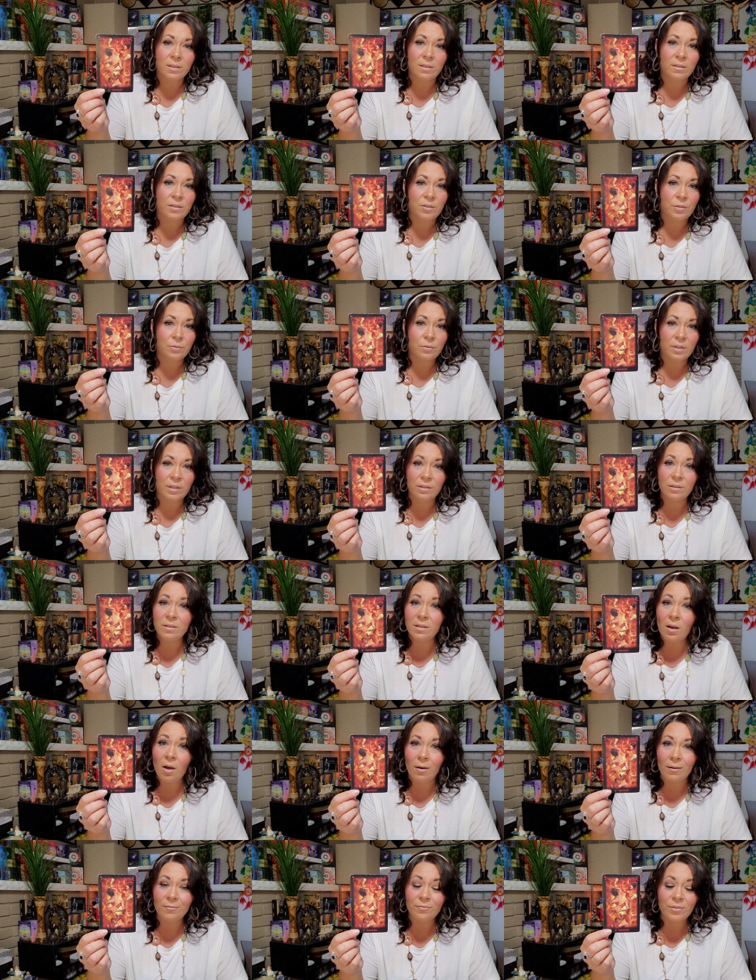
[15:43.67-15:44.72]
And so there's a
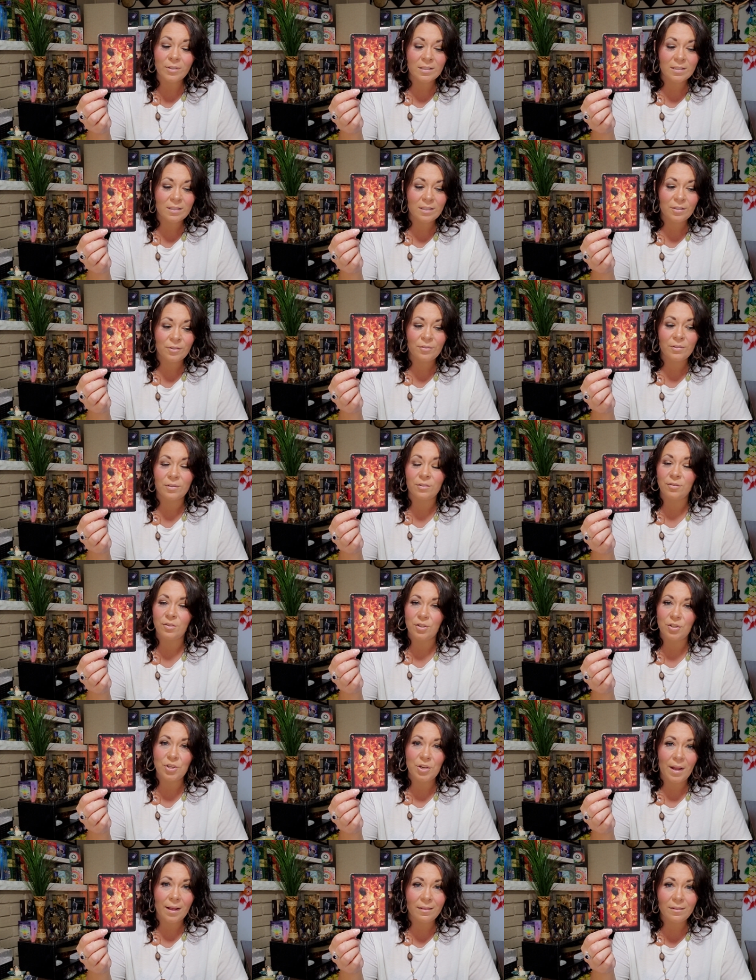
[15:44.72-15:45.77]
conflict here. There's a
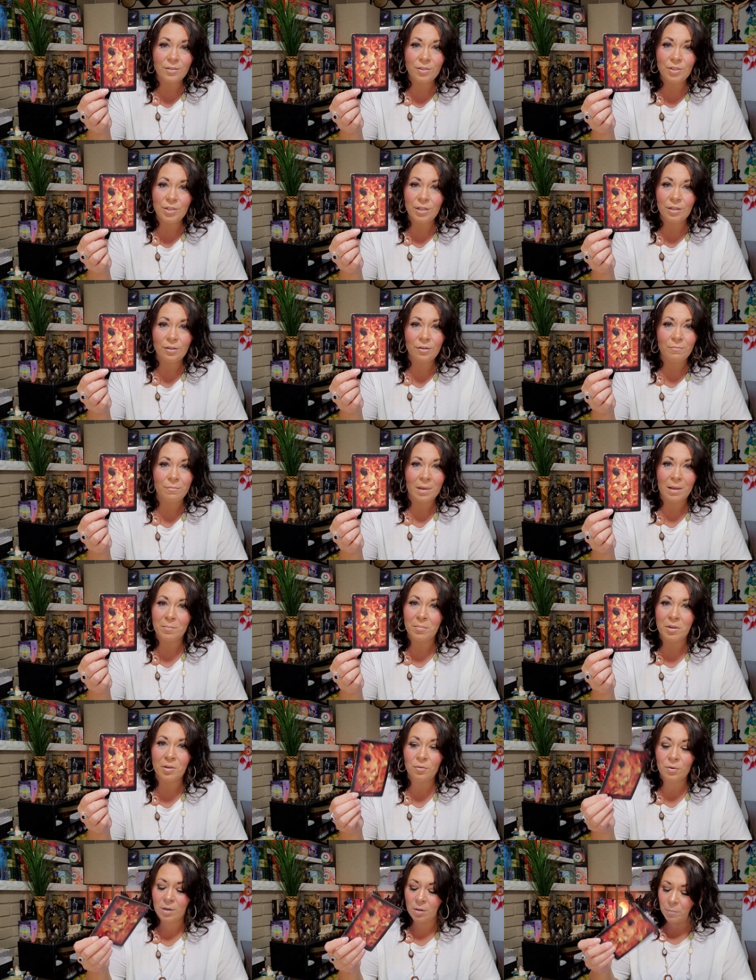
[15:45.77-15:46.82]
challenge here. Maybe
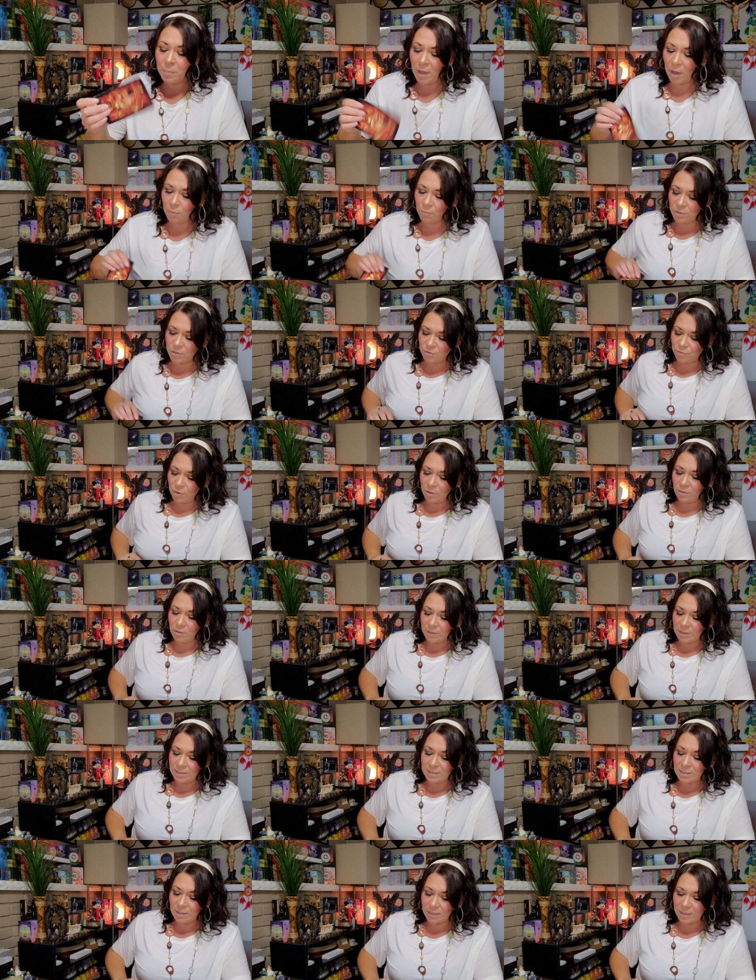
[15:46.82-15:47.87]
you're in a power
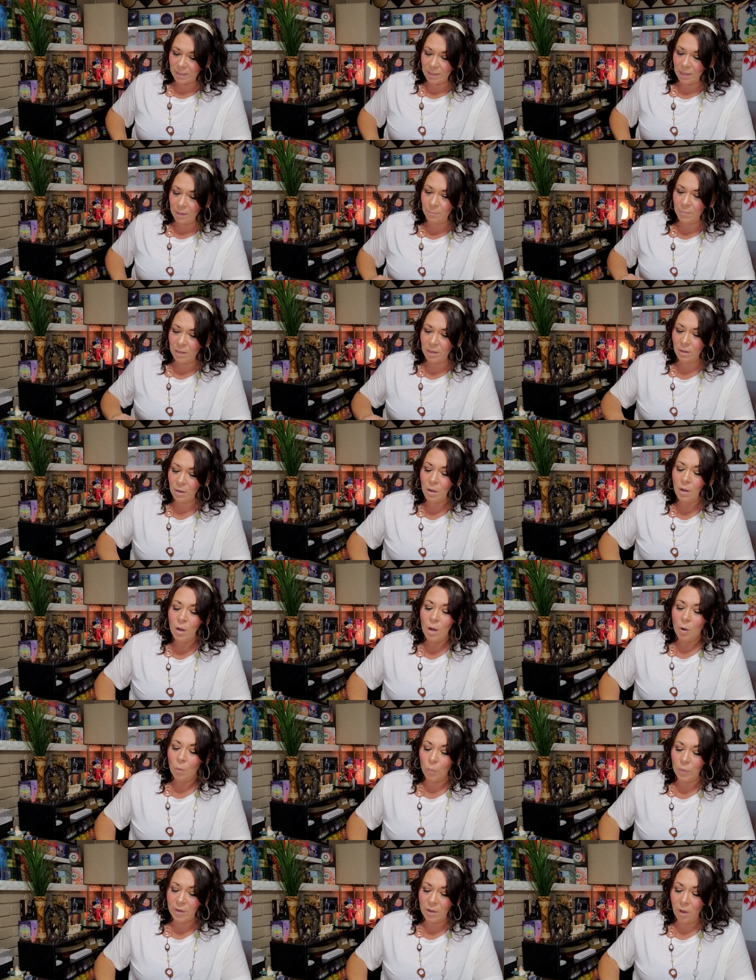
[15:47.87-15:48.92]
struggling dynamic.
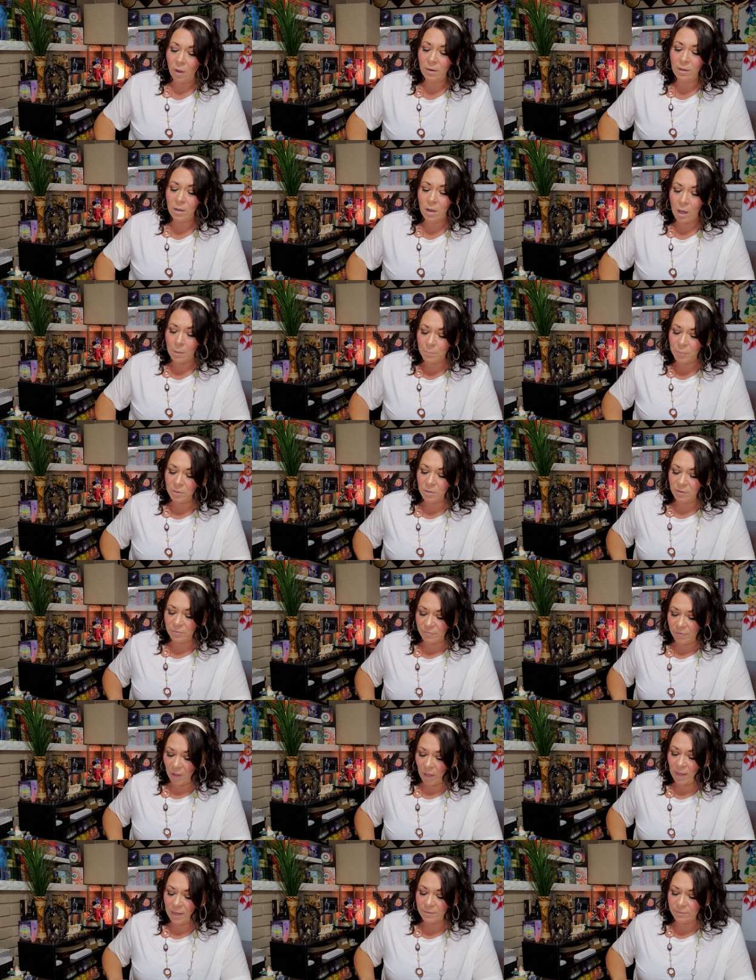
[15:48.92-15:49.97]
We got a couple of
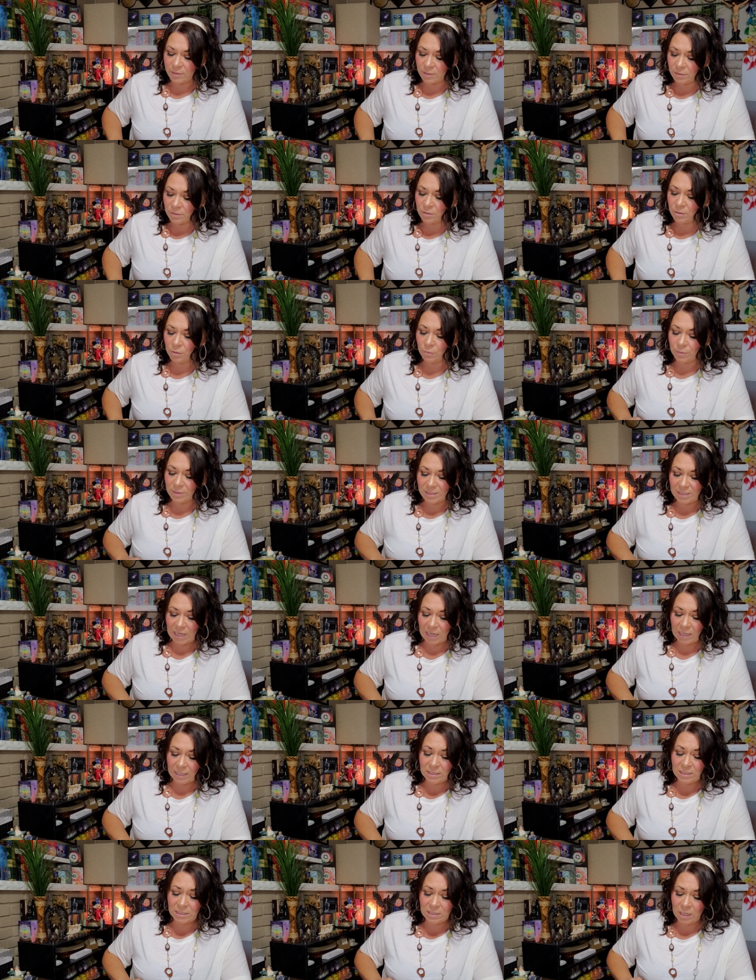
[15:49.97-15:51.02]
fives. And so it's
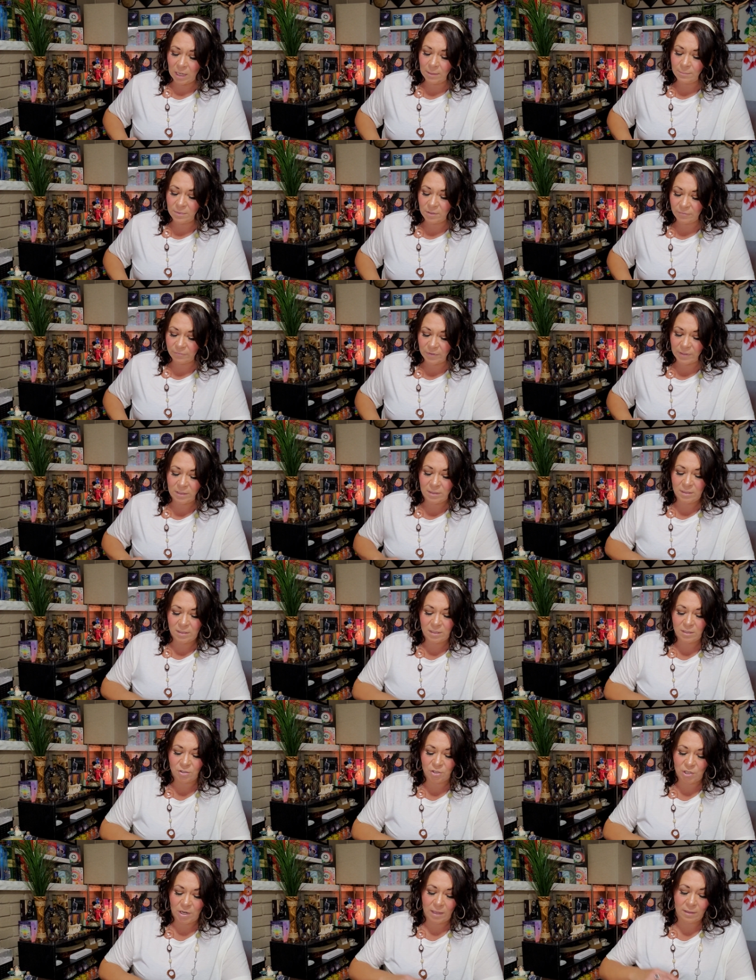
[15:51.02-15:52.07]
kind of time to face
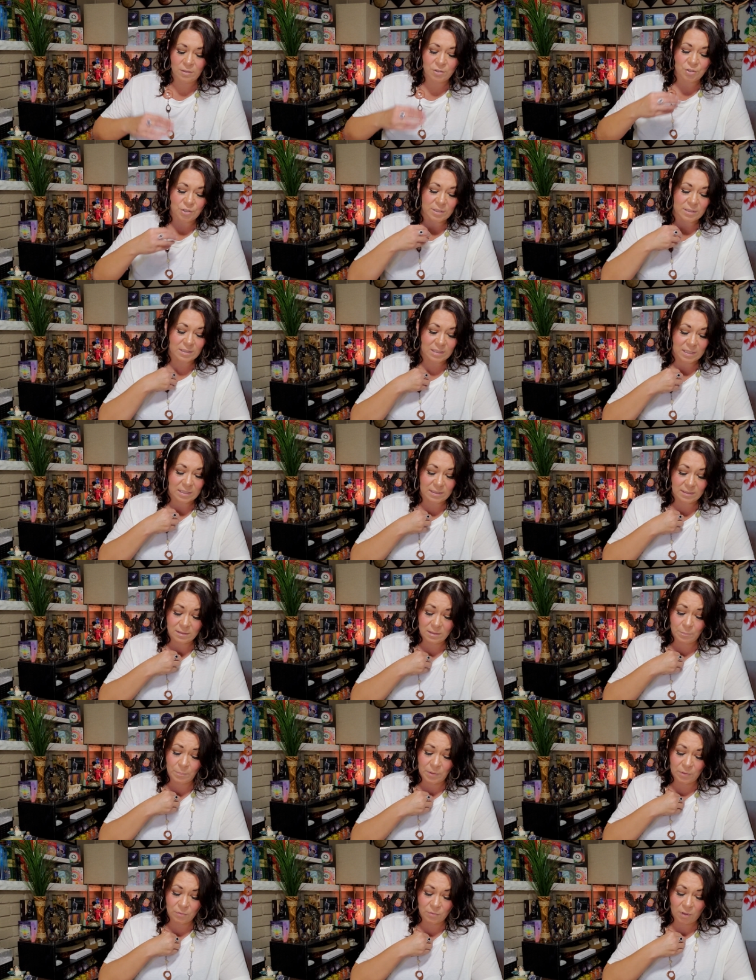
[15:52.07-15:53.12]
these challenges. It is
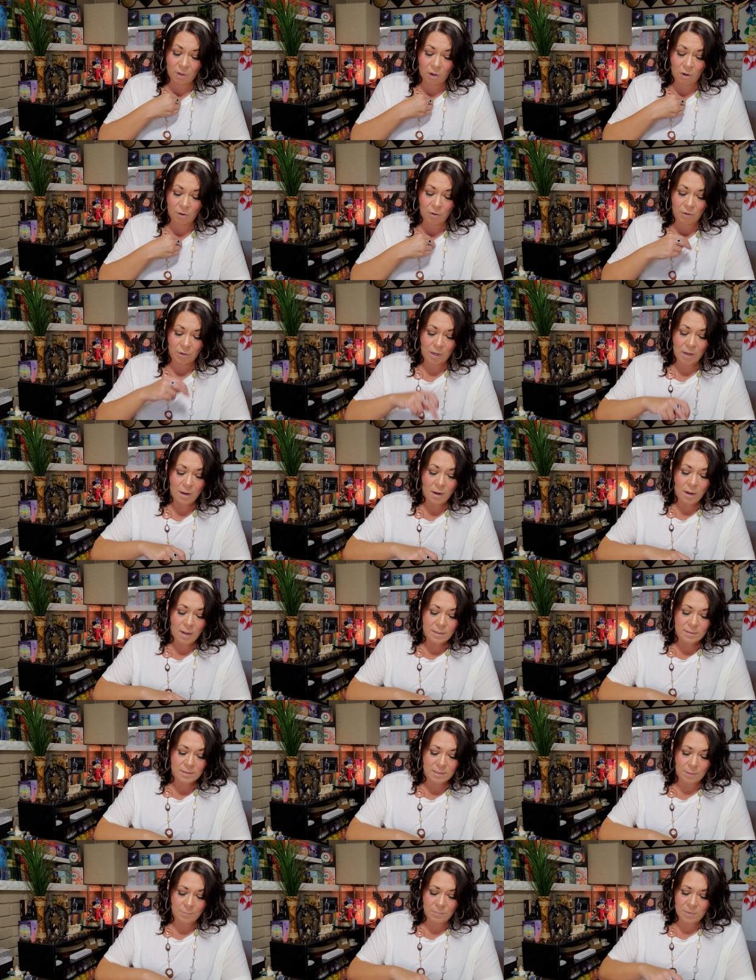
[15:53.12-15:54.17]
about the heart.
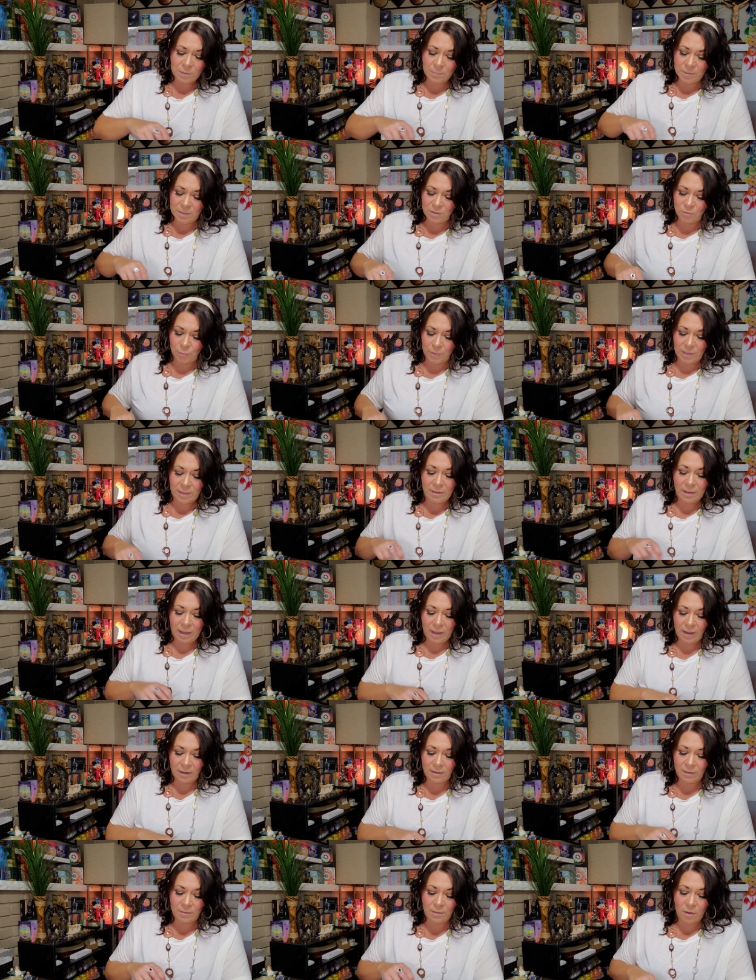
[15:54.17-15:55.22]
Something between the
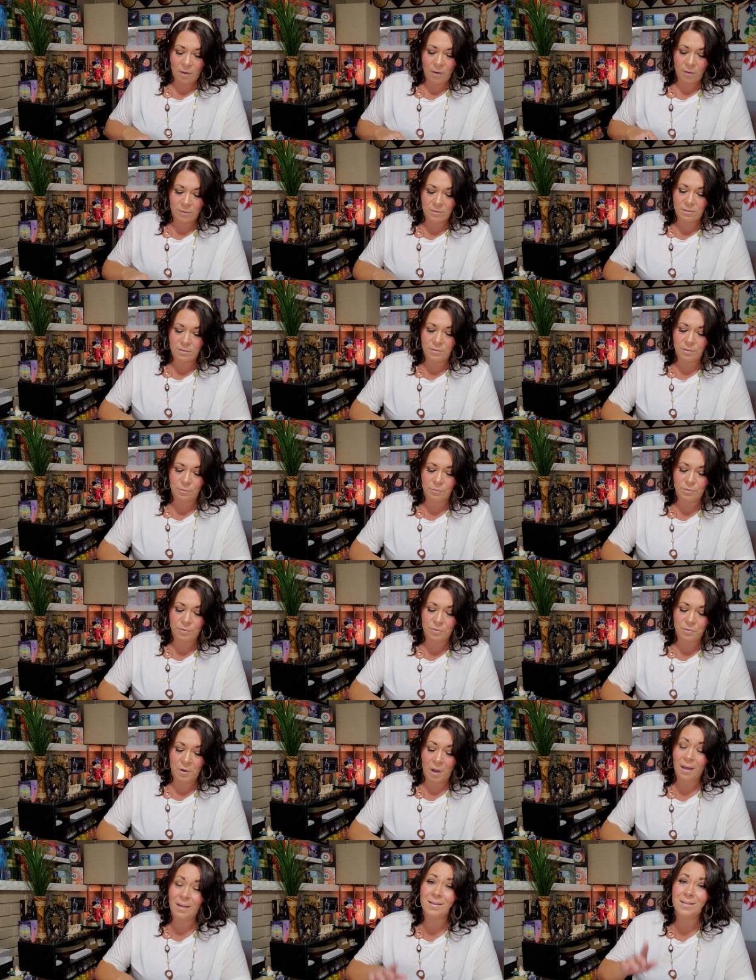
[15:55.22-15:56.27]
head and the heart. And so do
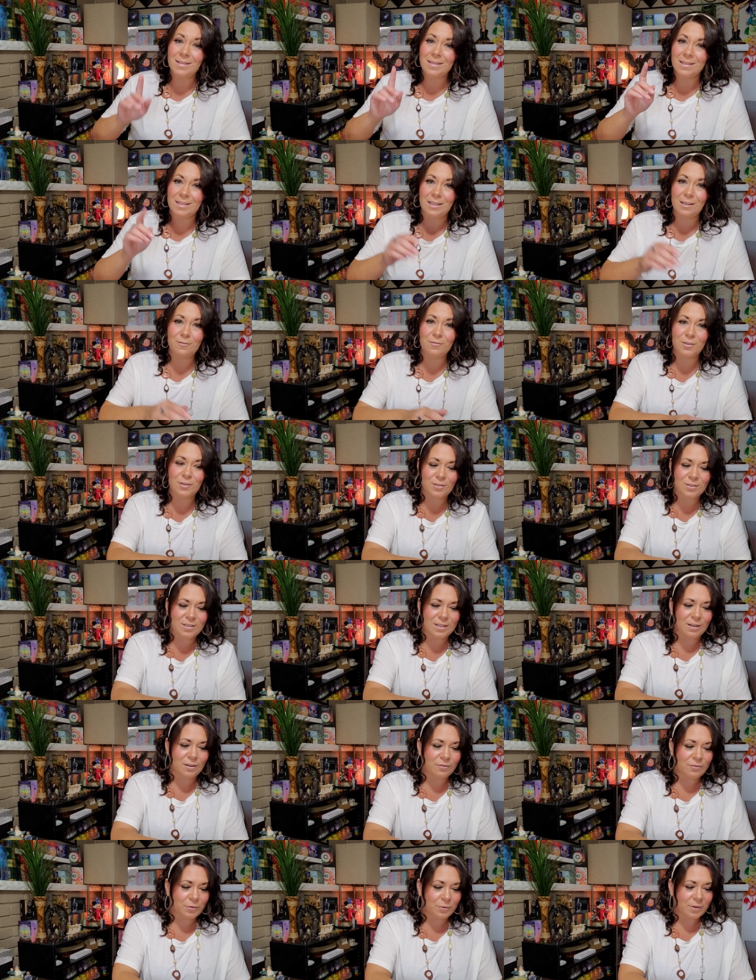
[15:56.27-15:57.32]
not deceive
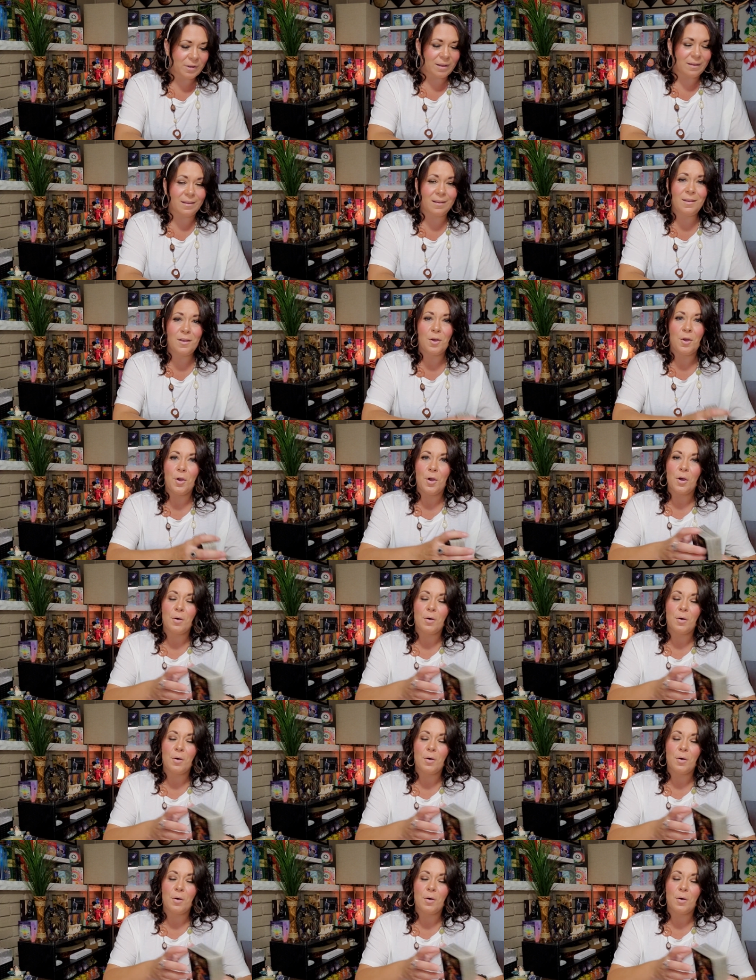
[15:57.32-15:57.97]
yourself, okay?